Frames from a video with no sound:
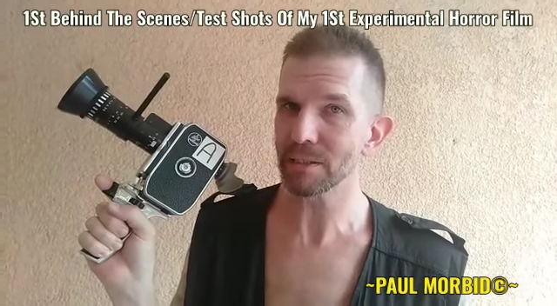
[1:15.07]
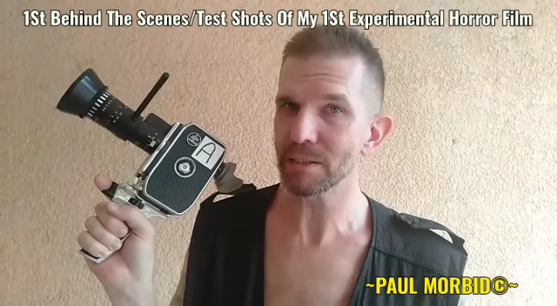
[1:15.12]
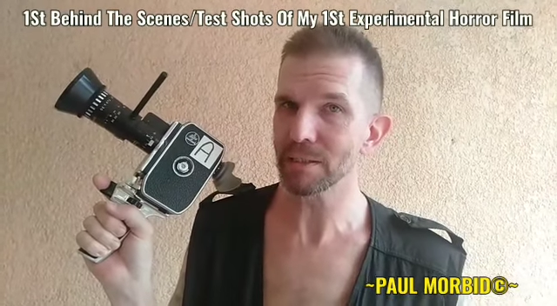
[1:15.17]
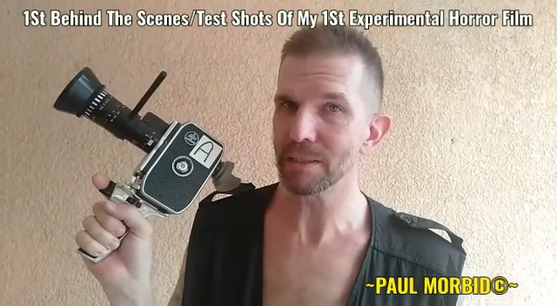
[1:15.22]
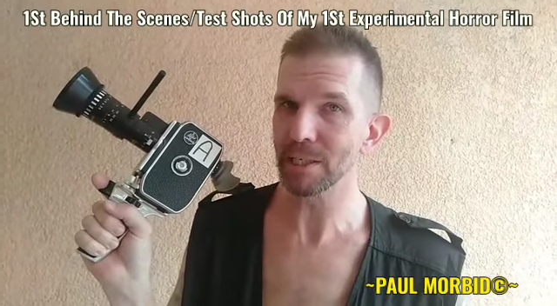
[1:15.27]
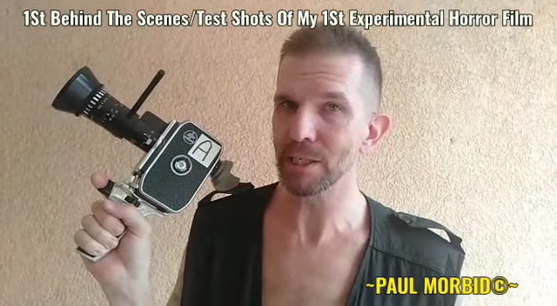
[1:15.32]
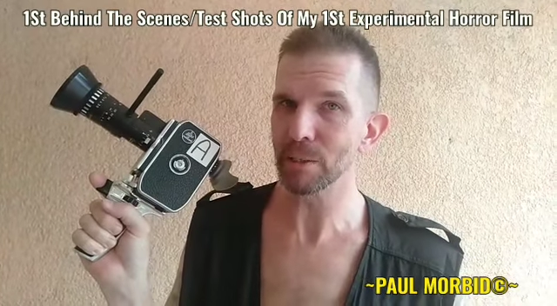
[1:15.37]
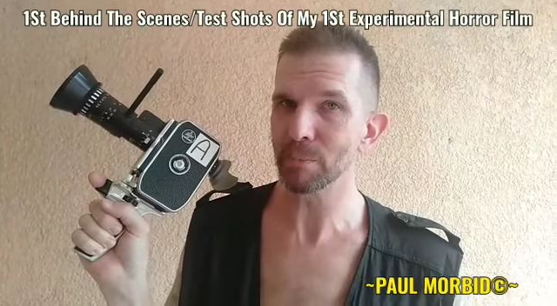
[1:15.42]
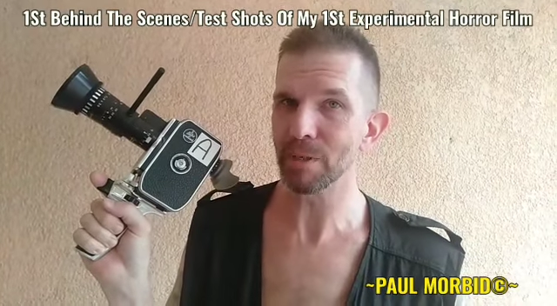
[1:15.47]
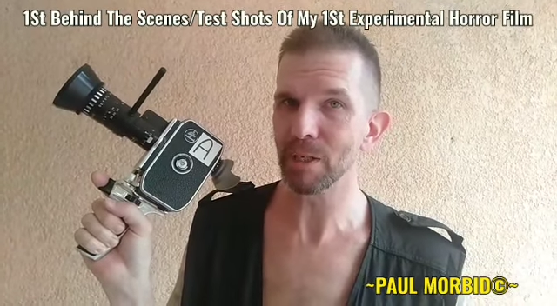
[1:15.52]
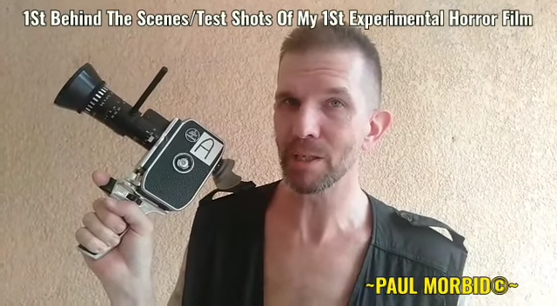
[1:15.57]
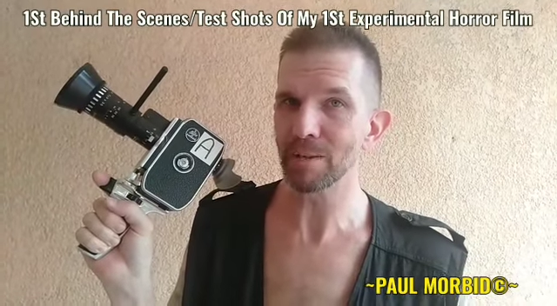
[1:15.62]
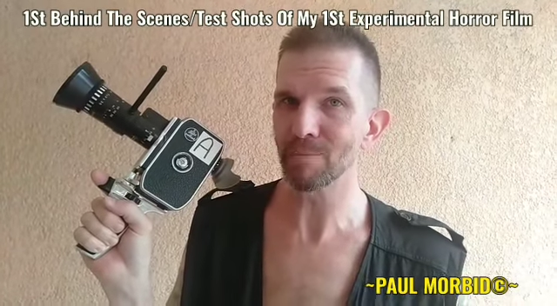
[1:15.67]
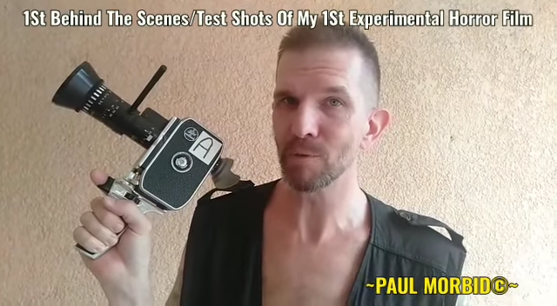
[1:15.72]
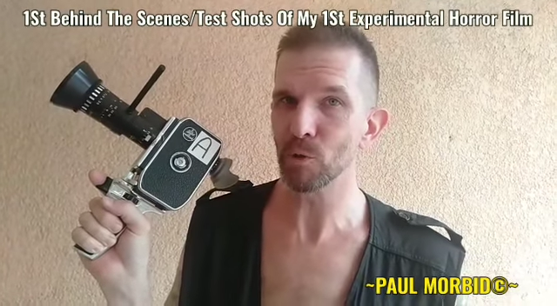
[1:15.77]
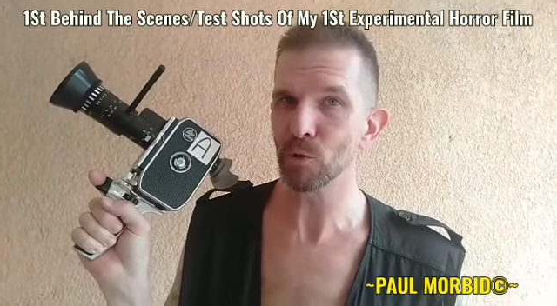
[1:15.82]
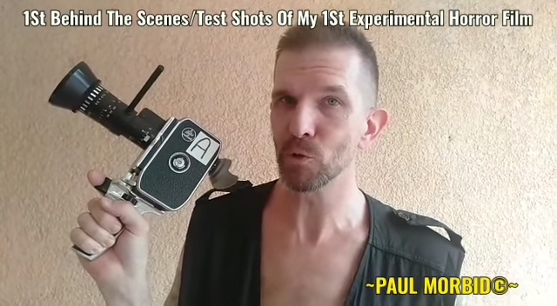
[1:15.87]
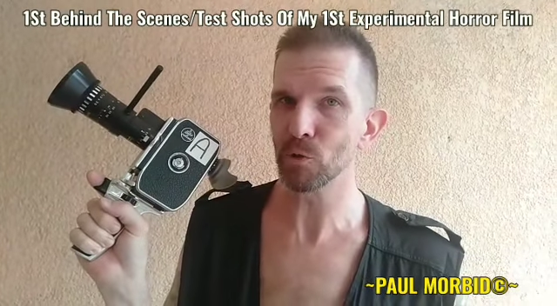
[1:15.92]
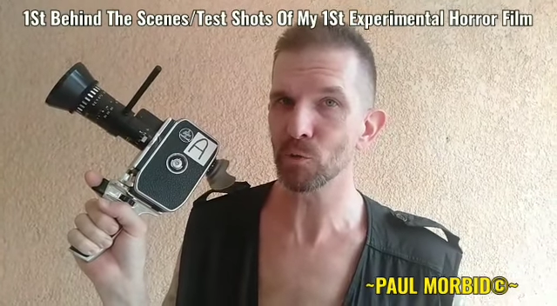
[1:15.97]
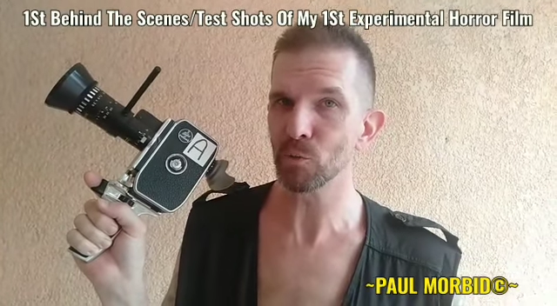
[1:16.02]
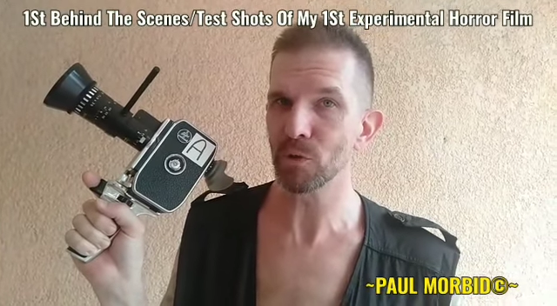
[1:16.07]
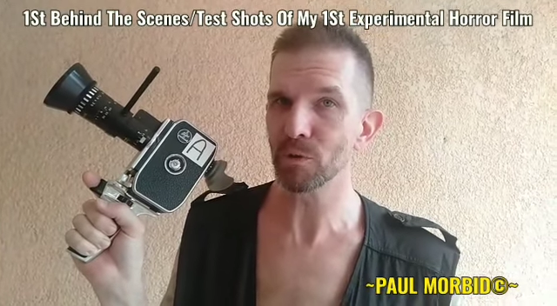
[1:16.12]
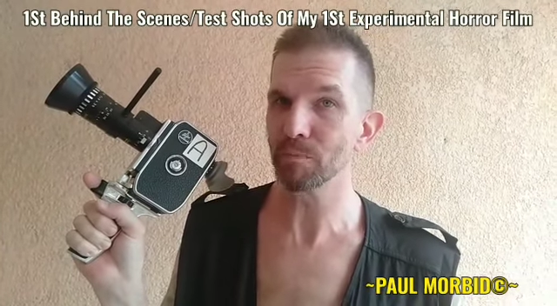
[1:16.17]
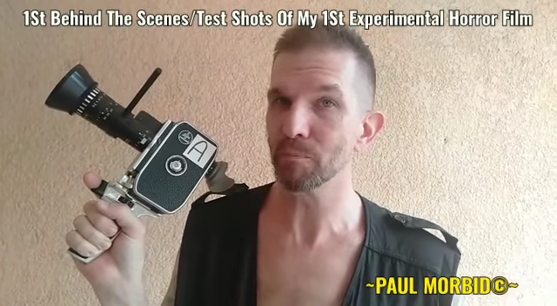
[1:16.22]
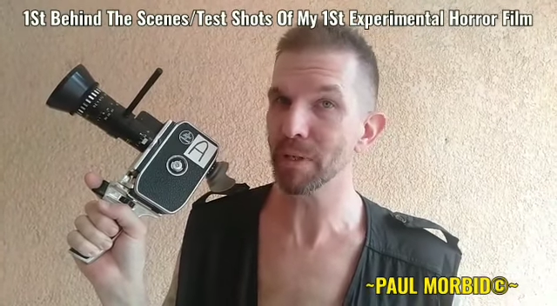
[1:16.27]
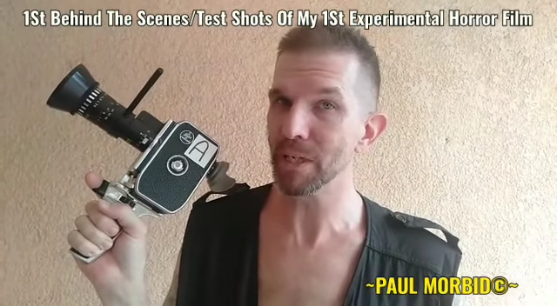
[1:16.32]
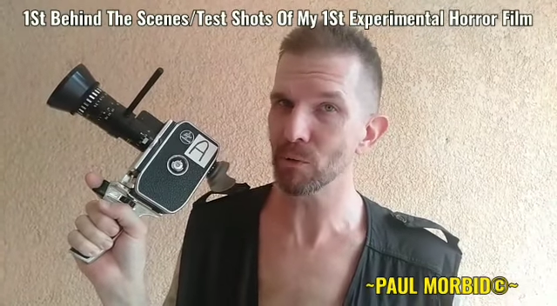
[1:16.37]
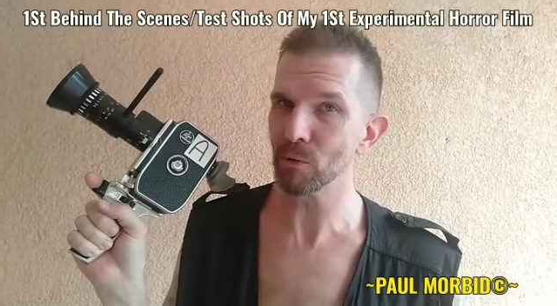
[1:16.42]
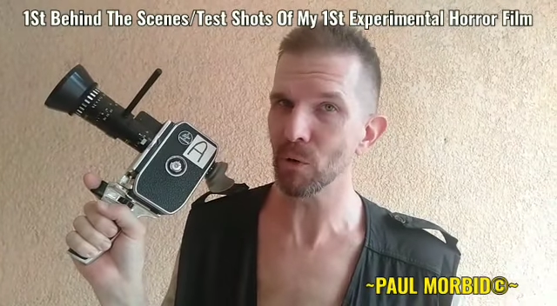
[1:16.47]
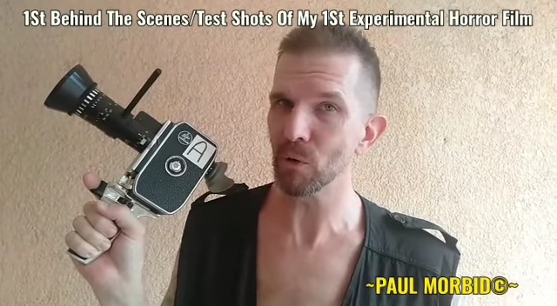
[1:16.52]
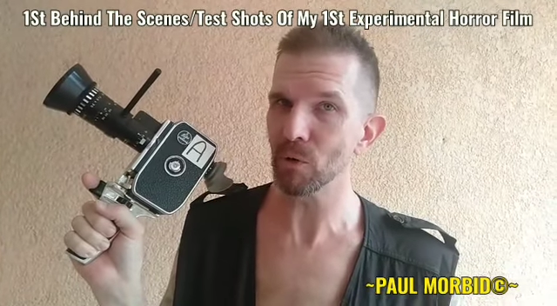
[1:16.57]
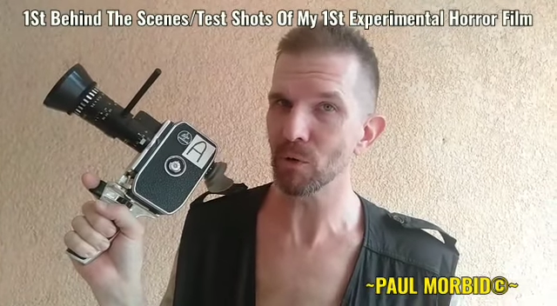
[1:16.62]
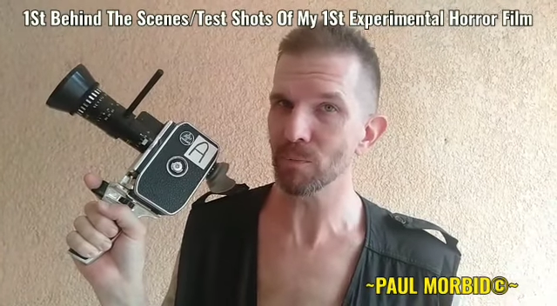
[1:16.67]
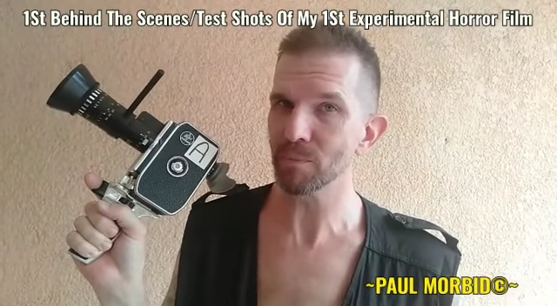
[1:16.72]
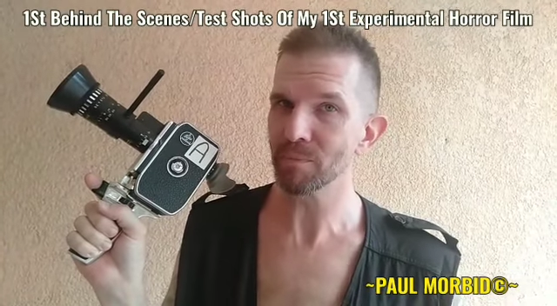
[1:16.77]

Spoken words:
not to be confused with B-roll.